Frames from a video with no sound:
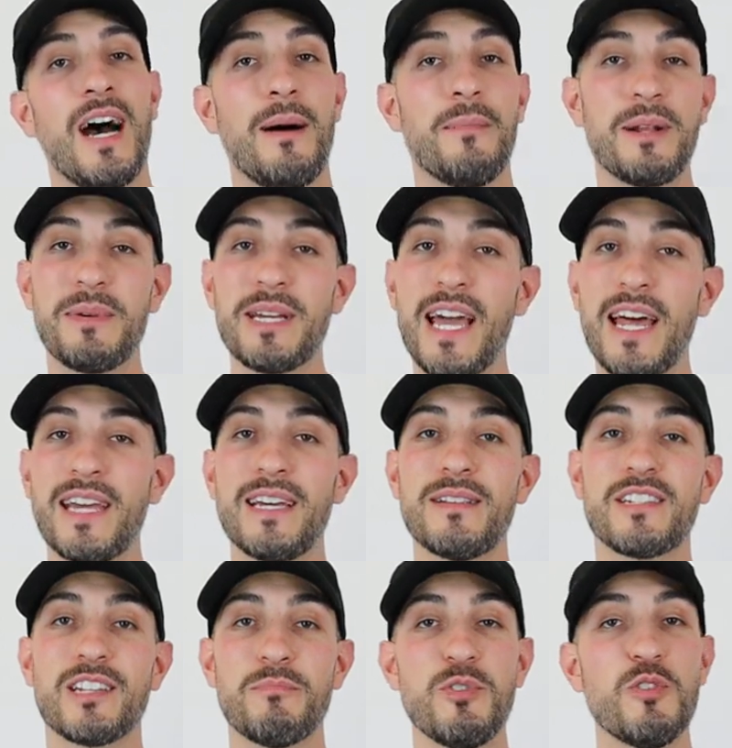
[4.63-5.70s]
I'm going to be getting
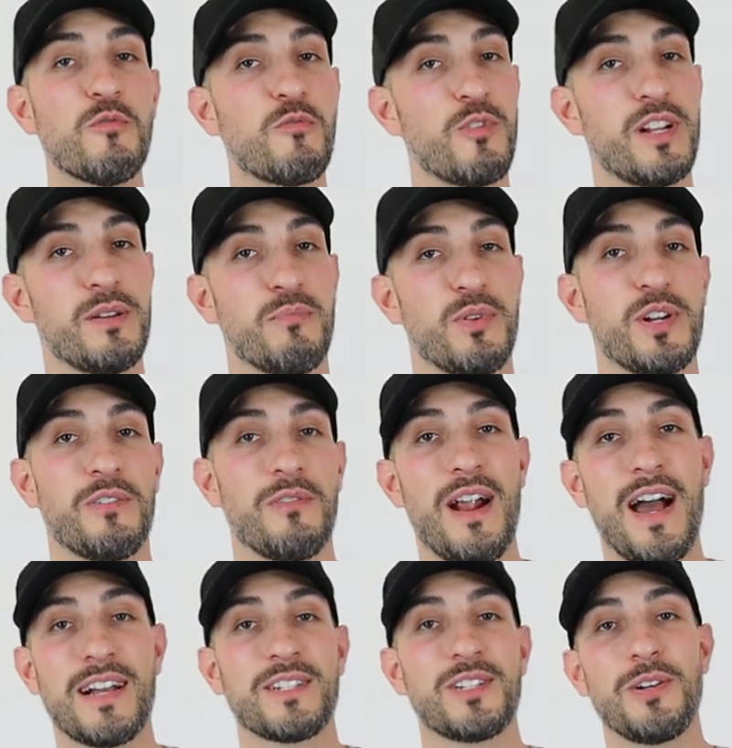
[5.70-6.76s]
in some new Freedom Breeder
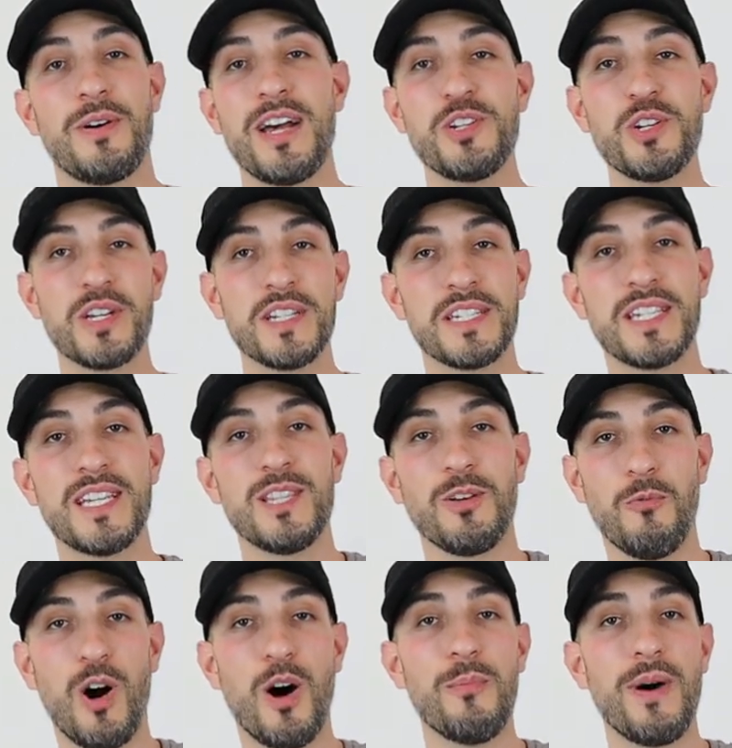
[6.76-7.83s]
racks. So as you can see,
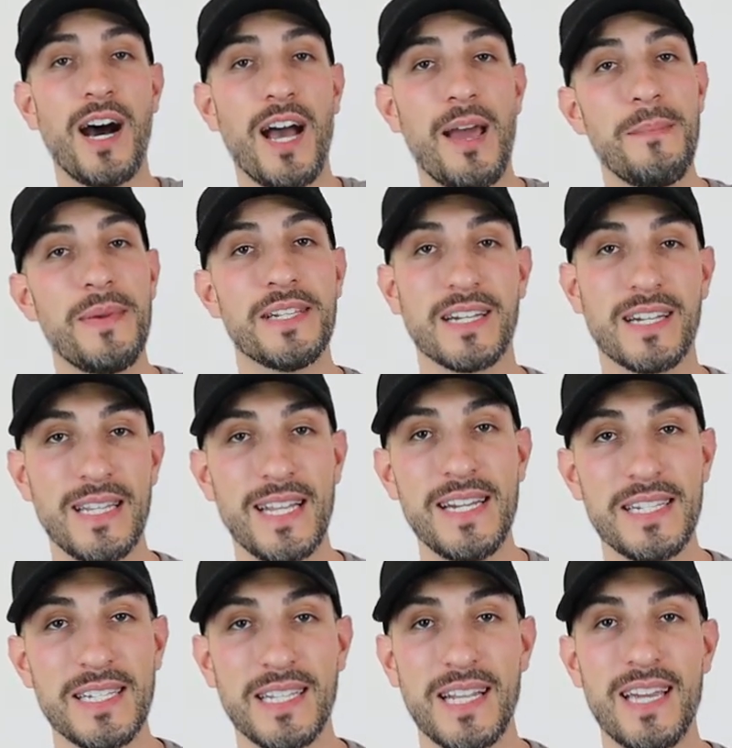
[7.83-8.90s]
the wall behind me is a
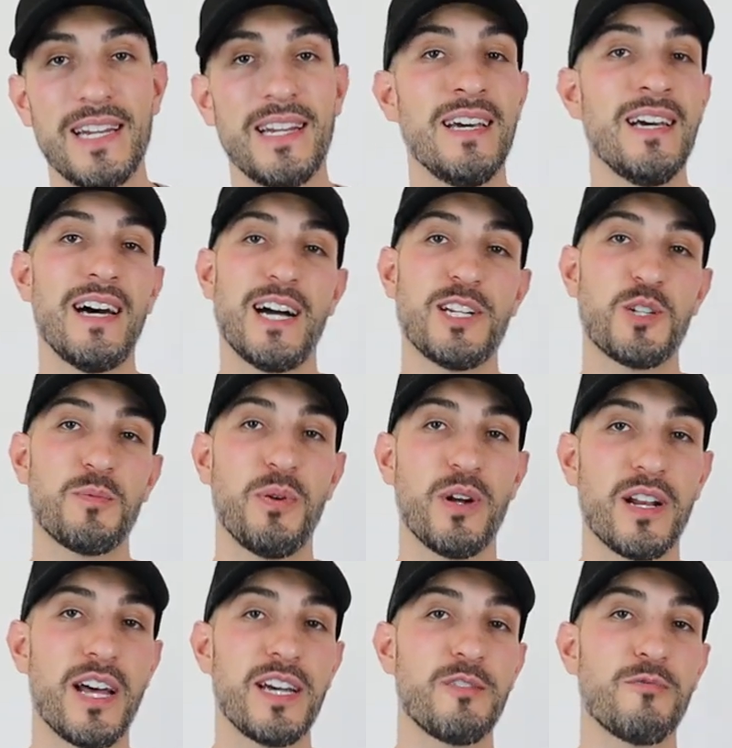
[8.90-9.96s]
clean slate. I just
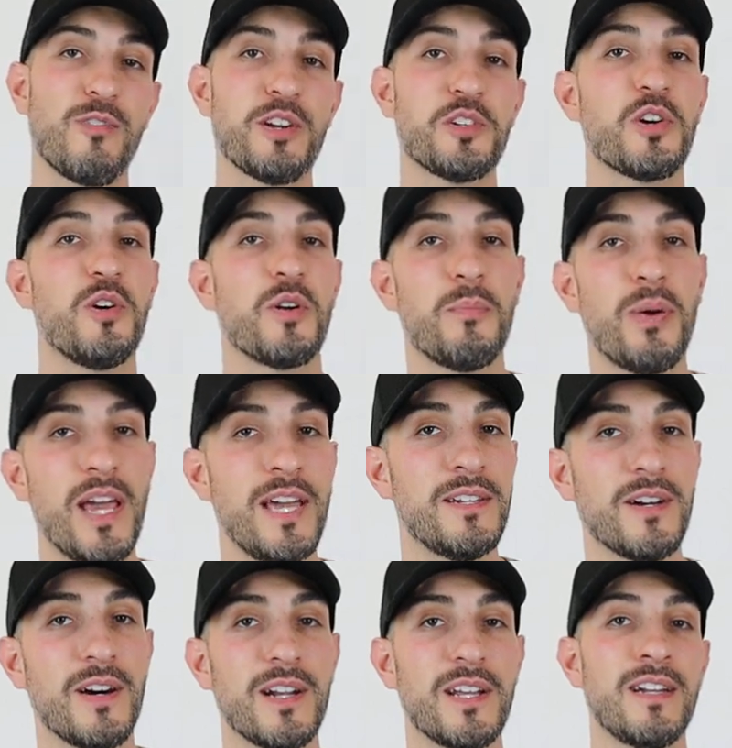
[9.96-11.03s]
put a nice fresh coat of
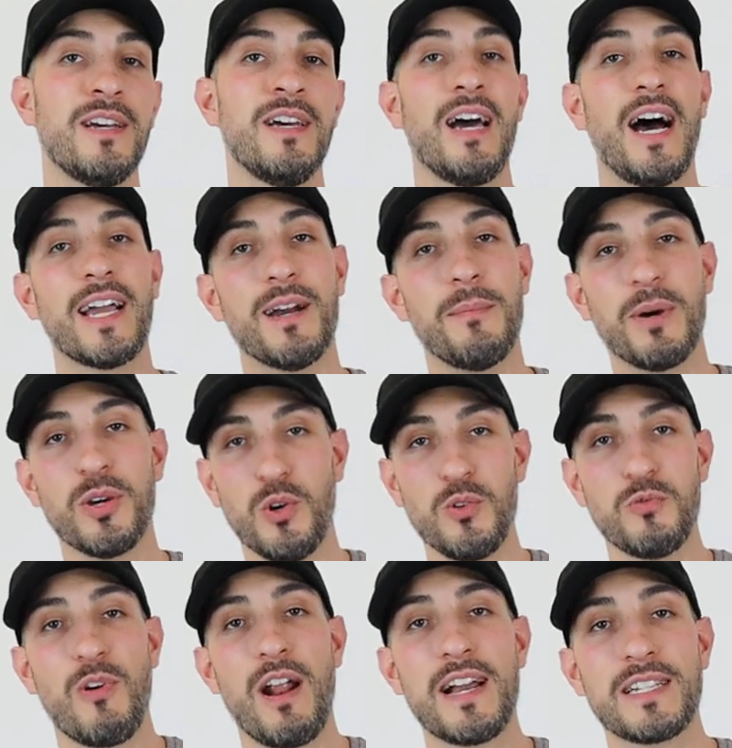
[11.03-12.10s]
paint on it. I got my
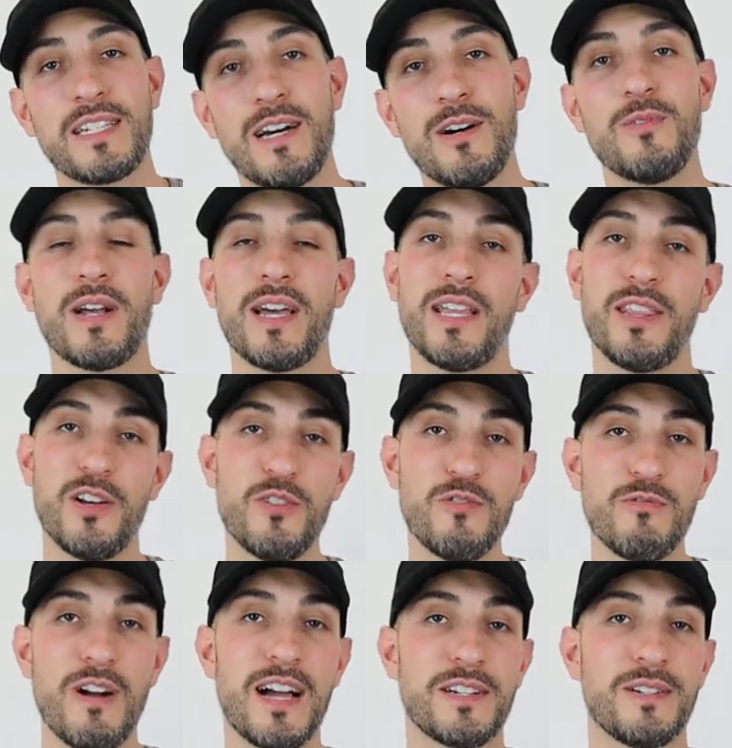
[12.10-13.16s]
old racks out and the
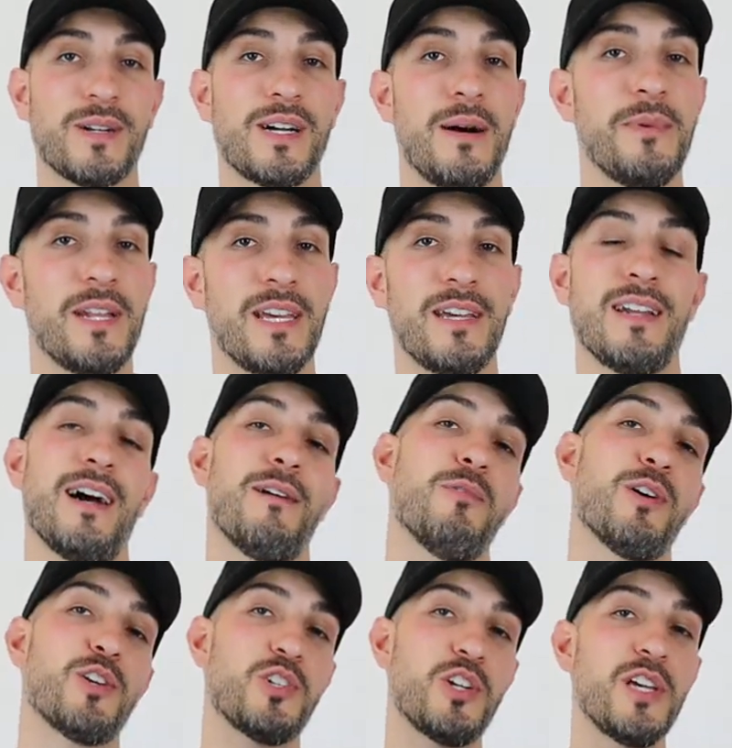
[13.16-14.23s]
new racks are coming in. I
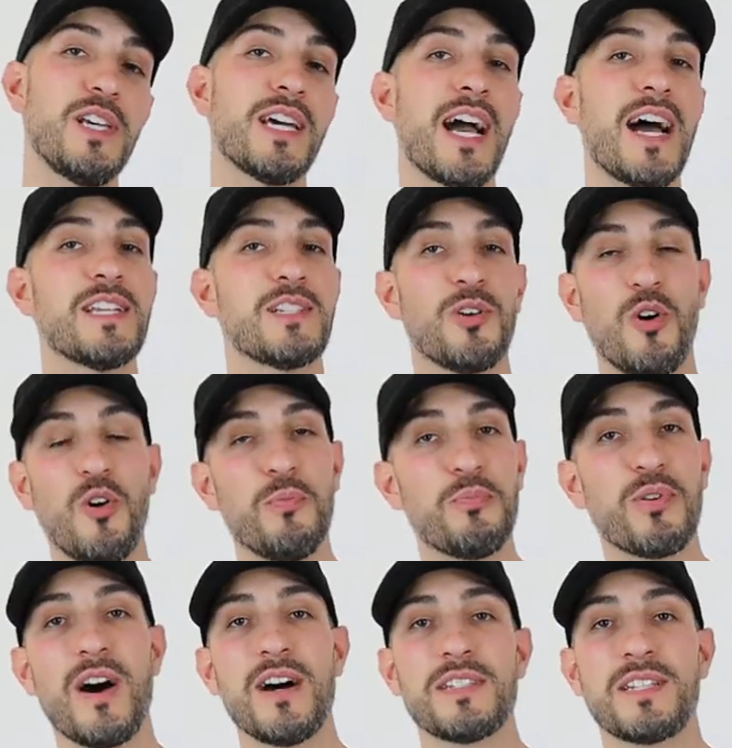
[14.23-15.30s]
want to show you guys the whole
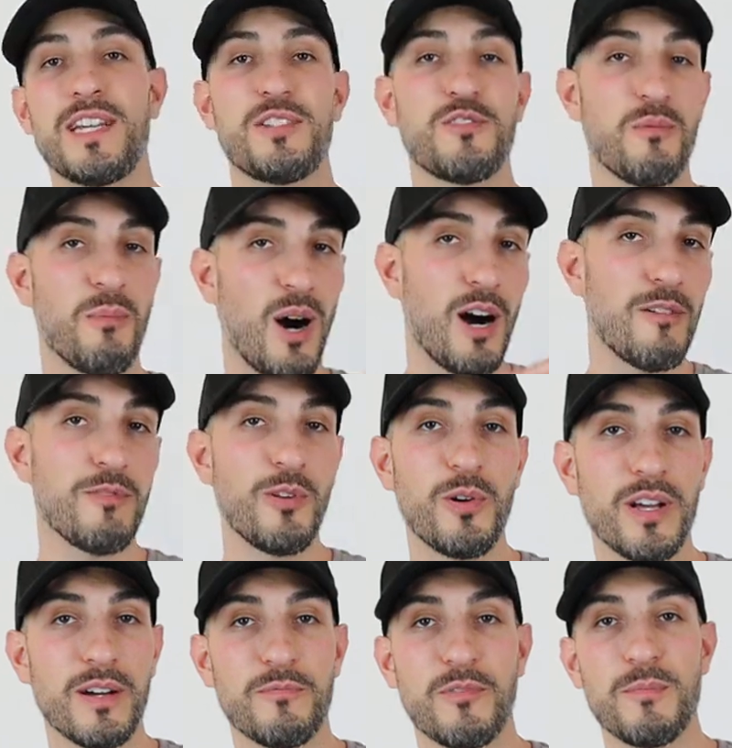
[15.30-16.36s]
process from
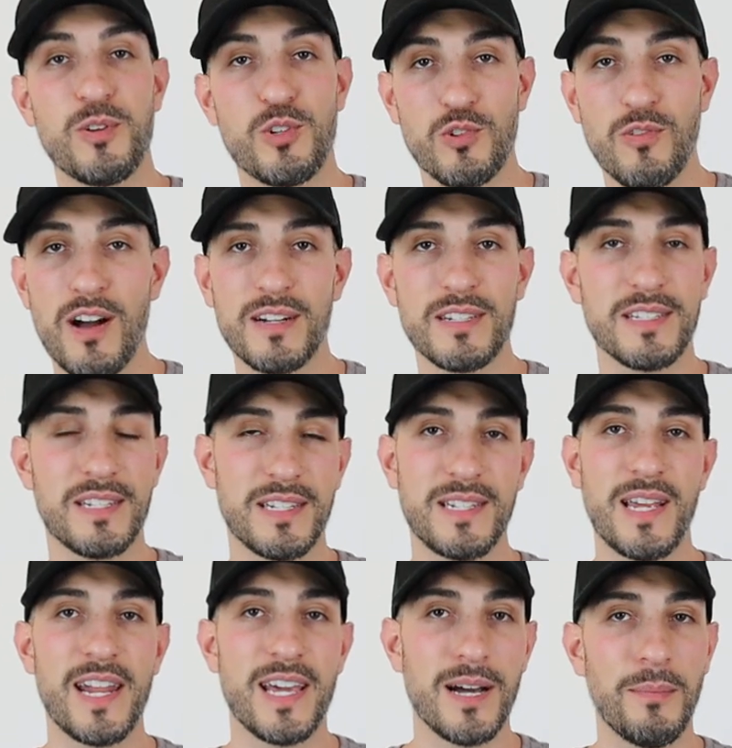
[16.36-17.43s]
offloading them from the trucks to
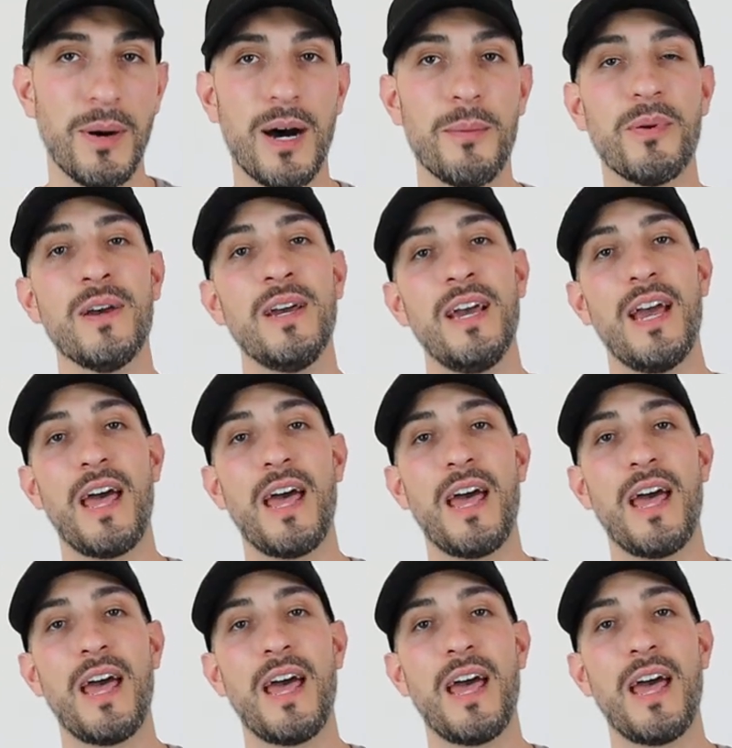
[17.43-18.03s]
setting them up.